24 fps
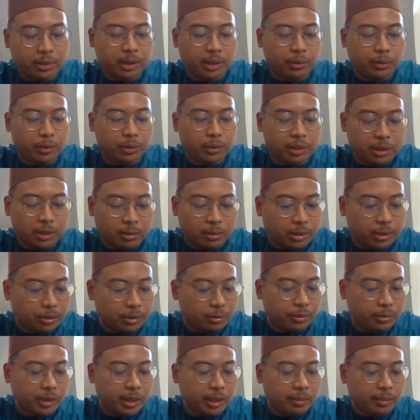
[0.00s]
equitable
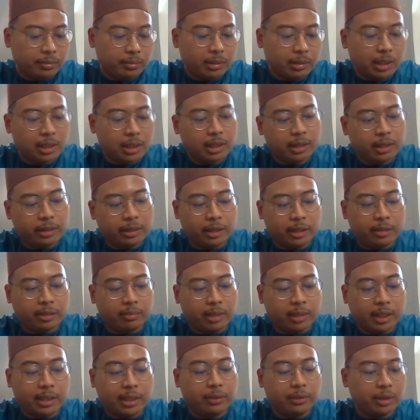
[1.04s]
to them, then
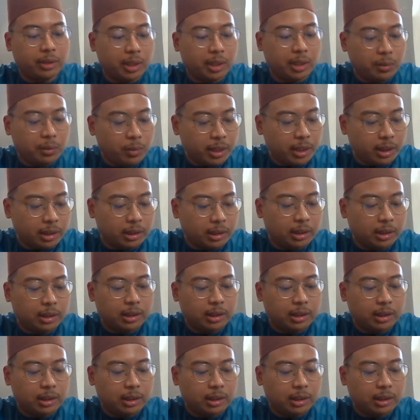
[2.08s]
marry only one,